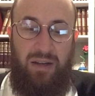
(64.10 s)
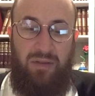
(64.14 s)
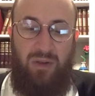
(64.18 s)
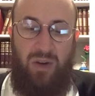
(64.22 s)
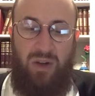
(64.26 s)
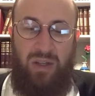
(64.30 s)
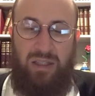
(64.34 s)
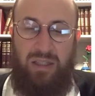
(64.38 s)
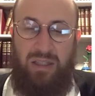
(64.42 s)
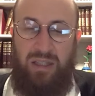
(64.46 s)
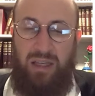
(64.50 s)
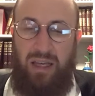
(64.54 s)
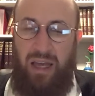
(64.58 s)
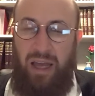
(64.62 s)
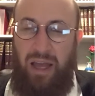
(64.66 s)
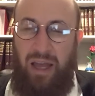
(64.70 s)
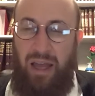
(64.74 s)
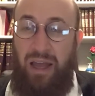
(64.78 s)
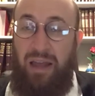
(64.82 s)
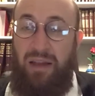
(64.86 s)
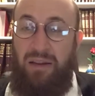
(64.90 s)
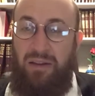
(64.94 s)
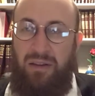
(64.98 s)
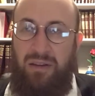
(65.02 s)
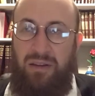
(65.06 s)
us.
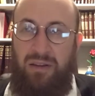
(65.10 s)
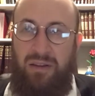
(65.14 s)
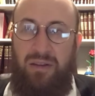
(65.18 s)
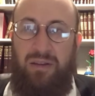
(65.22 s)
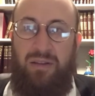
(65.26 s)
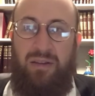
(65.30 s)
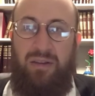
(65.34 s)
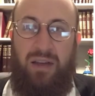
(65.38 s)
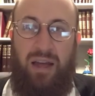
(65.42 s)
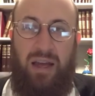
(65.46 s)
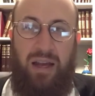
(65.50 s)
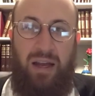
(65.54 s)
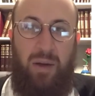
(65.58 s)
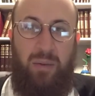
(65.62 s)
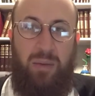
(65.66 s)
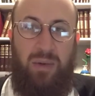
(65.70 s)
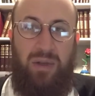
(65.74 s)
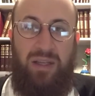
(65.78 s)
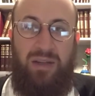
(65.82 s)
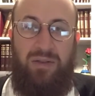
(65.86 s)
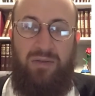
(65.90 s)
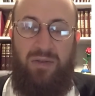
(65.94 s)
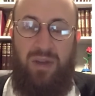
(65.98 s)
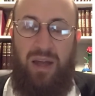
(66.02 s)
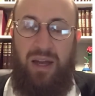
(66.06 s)
And that I
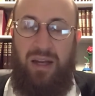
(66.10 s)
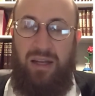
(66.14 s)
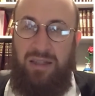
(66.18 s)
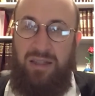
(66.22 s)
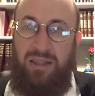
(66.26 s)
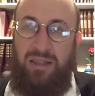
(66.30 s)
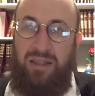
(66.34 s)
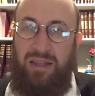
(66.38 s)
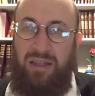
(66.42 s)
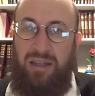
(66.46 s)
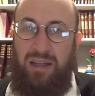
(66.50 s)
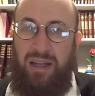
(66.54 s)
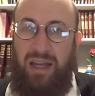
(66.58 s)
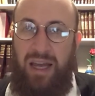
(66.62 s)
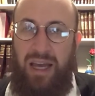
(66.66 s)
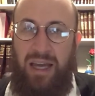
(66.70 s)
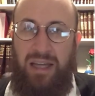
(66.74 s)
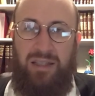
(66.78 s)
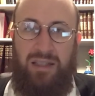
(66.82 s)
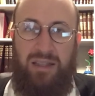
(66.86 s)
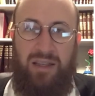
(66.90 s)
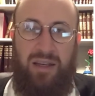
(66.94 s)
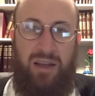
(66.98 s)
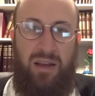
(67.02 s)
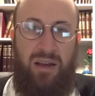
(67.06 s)
believe that is indeed the
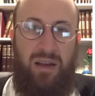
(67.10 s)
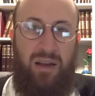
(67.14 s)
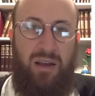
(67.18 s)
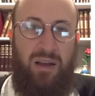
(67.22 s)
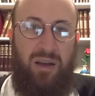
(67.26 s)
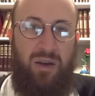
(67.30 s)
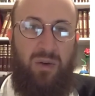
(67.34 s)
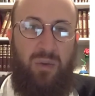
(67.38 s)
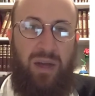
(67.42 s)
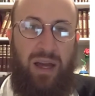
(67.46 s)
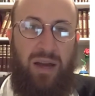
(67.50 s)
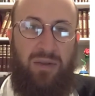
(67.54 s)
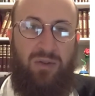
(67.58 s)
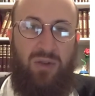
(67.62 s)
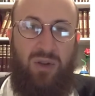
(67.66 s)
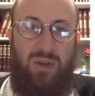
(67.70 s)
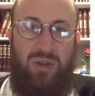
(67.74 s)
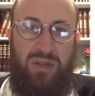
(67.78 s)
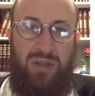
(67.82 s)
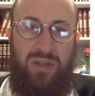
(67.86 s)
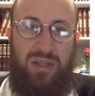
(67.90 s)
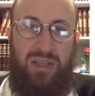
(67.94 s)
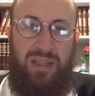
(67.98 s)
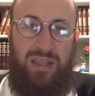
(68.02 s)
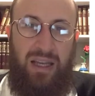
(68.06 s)
case. We have to
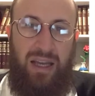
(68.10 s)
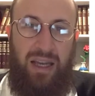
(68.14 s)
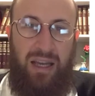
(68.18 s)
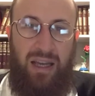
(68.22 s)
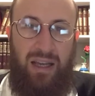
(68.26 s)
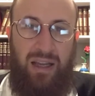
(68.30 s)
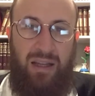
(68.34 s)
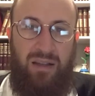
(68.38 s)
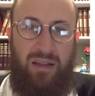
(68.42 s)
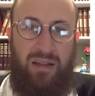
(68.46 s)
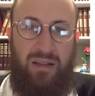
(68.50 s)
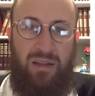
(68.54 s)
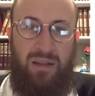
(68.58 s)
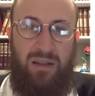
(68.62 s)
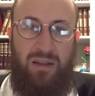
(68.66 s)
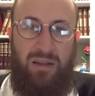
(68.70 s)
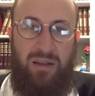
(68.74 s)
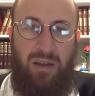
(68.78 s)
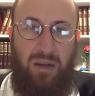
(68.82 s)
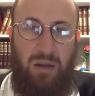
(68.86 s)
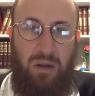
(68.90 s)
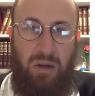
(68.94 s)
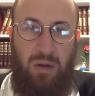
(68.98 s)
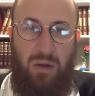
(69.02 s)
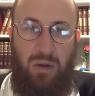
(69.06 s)
understand
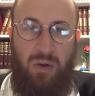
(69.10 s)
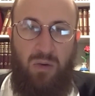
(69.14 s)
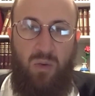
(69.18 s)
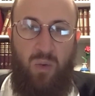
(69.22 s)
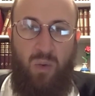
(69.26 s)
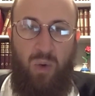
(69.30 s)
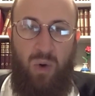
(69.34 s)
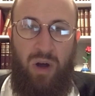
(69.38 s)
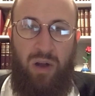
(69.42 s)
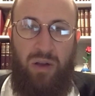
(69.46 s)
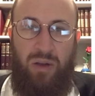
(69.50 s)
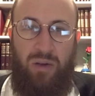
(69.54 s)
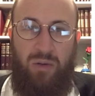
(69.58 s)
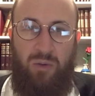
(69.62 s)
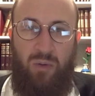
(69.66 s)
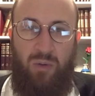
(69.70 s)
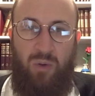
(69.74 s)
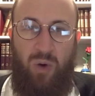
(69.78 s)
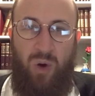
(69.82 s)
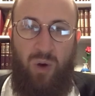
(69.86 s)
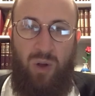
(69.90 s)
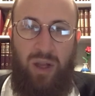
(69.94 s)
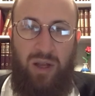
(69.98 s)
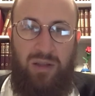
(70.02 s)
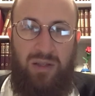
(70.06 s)
what
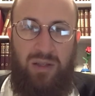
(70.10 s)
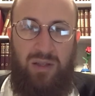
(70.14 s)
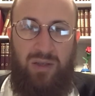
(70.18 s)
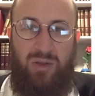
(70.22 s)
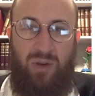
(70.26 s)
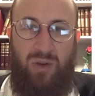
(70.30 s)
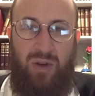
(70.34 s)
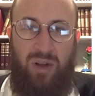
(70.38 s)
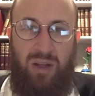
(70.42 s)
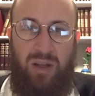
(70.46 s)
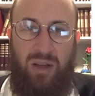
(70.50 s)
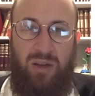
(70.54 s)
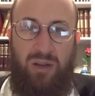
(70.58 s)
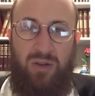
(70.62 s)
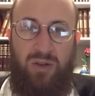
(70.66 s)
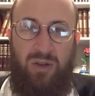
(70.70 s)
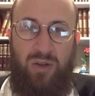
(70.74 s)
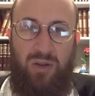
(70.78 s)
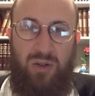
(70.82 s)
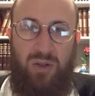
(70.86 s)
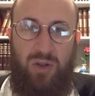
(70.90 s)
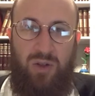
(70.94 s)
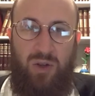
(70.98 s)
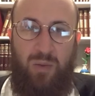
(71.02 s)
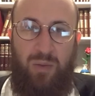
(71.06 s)
role Eretz Yisrael
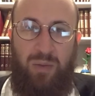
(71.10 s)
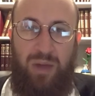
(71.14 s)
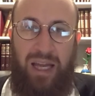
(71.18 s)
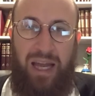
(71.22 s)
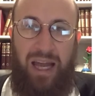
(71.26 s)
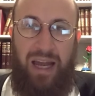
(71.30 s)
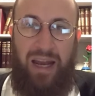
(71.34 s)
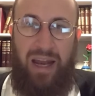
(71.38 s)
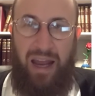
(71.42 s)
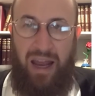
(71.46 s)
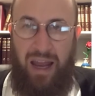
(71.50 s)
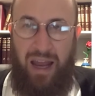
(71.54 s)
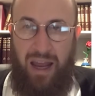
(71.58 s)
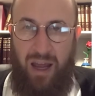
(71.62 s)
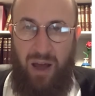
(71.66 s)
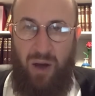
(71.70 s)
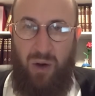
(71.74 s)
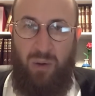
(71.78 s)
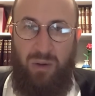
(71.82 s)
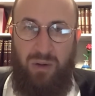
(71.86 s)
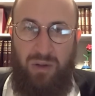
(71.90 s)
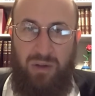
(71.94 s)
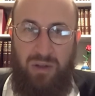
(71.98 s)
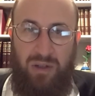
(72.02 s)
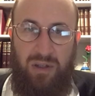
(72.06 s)
should play and
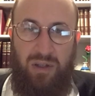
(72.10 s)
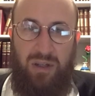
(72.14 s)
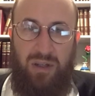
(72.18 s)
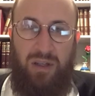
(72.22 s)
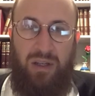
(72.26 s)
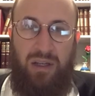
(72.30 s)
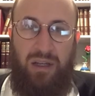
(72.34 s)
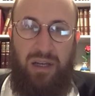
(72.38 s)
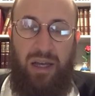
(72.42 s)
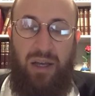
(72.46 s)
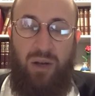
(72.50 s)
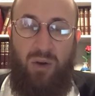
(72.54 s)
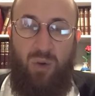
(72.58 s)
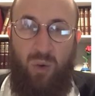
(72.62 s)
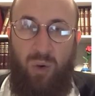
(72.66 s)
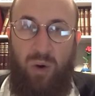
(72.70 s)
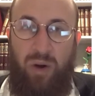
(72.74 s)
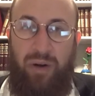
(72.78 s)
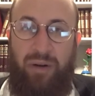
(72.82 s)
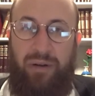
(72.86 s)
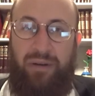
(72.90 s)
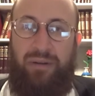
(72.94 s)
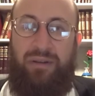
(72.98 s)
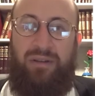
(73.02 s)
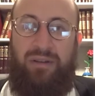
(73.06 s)
how, in
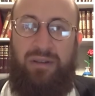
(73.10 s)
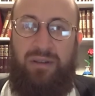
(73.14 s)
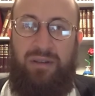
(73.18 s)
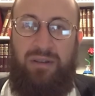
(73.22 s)
order